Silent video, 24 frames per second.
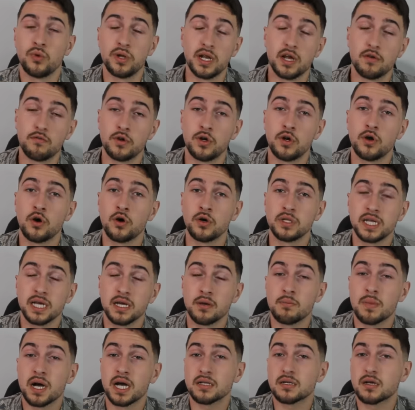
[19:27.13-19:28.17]
We never know,
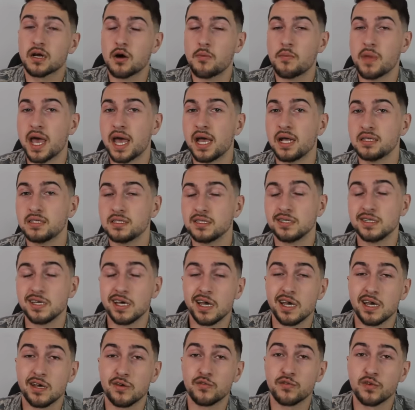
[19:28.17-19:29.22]
they might come
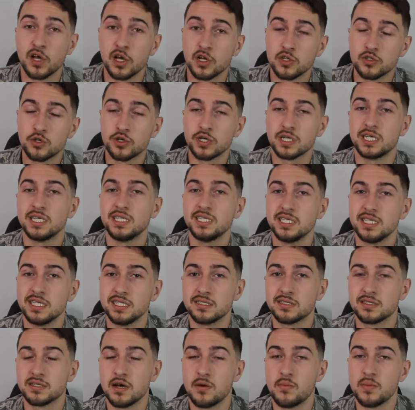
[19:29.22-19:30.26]
handy if Turkey
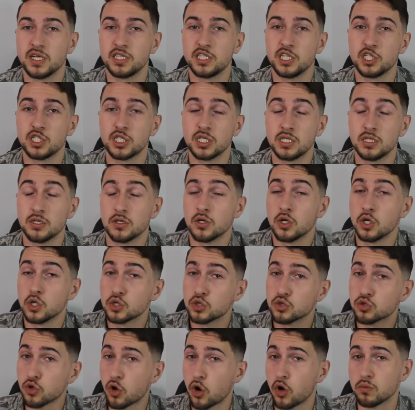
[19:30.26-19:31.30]
needs some additional
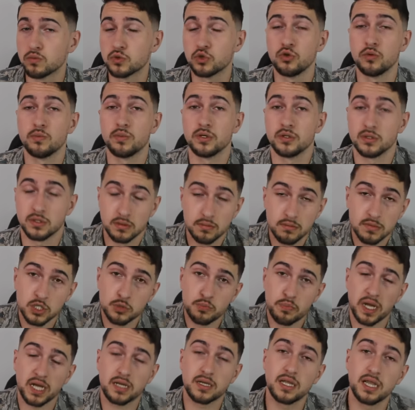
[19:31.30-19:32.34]
stormtroopers.
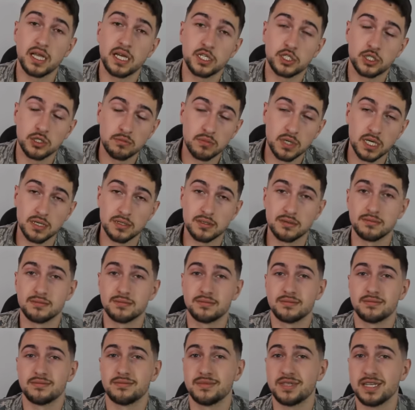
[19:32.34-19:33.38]
Speculation, but
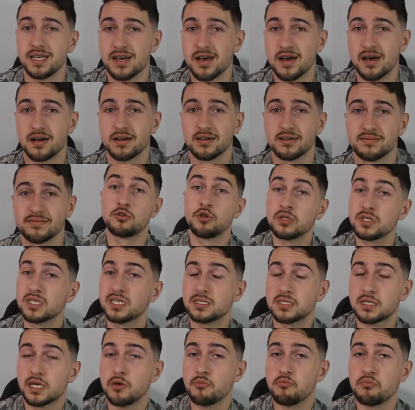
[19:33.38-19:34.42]
yeah. During
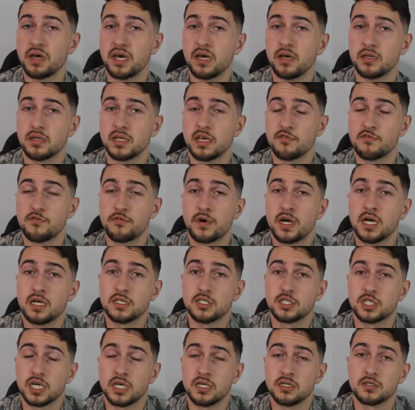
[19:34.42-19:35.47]
this campaign, a
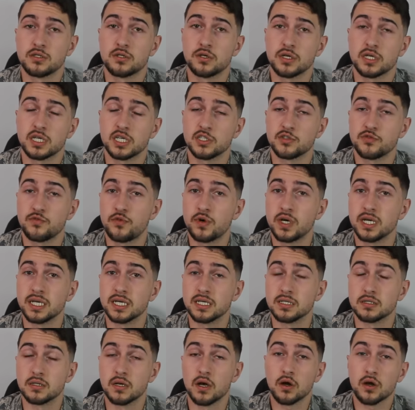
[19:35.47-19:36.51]
French and Turkish
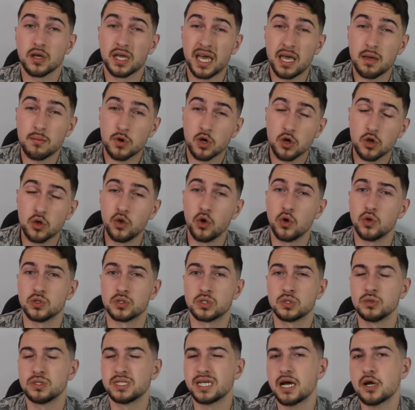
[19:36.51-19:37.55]
frigate came
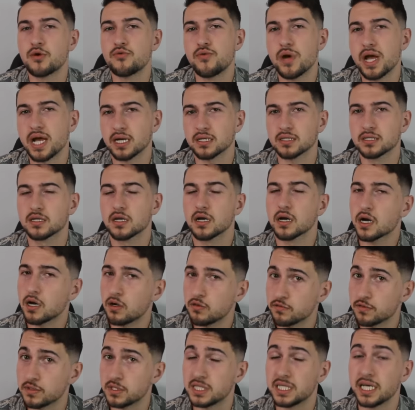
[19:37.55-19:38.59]
close to direct
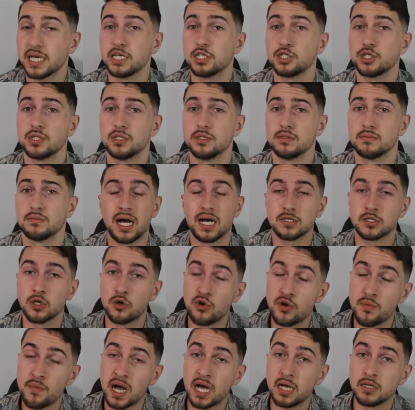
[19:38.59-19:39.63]
confrontation. As
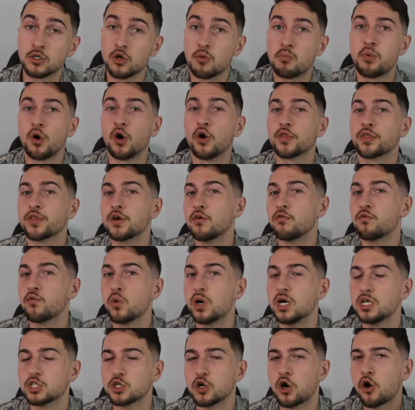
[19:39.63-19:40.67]
a reminder, both of
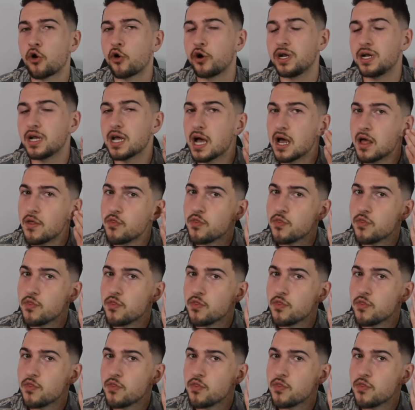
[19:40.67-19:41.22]
which are in